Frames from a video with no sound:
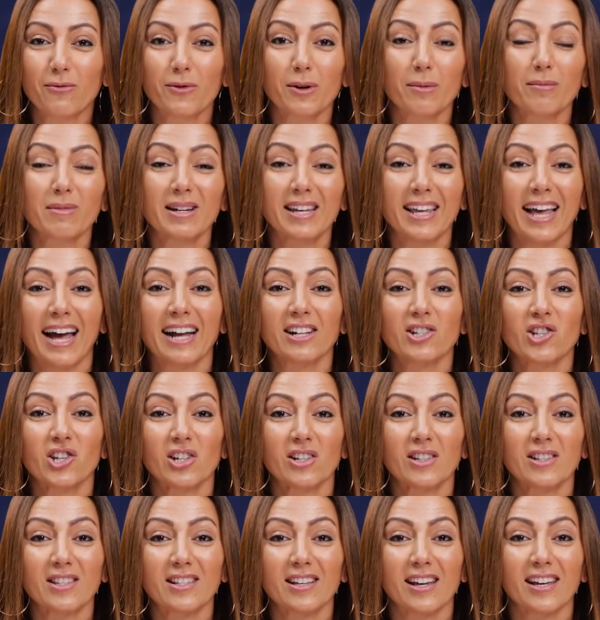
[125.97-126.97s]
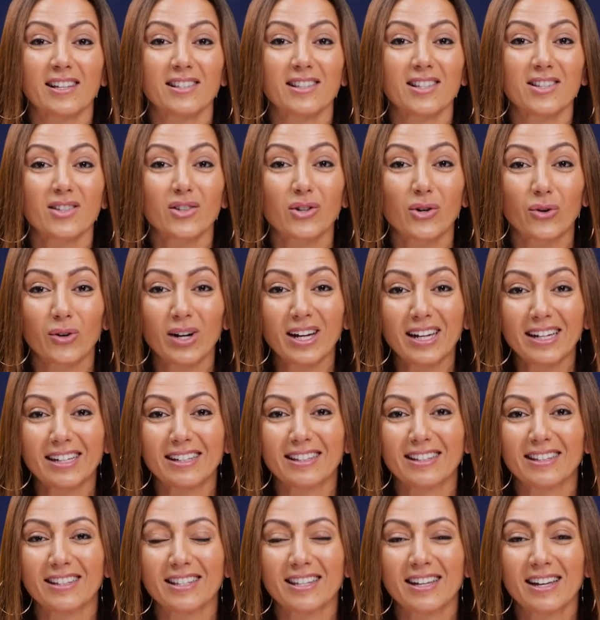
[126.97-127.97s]
from gadgets and
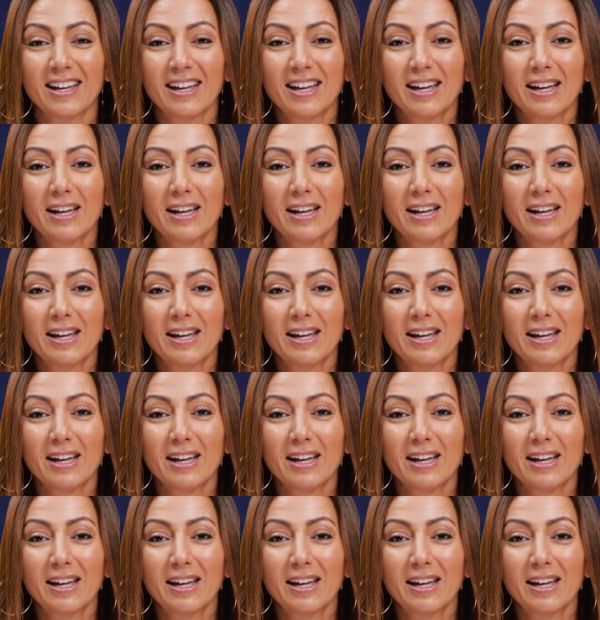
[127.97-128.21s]
screens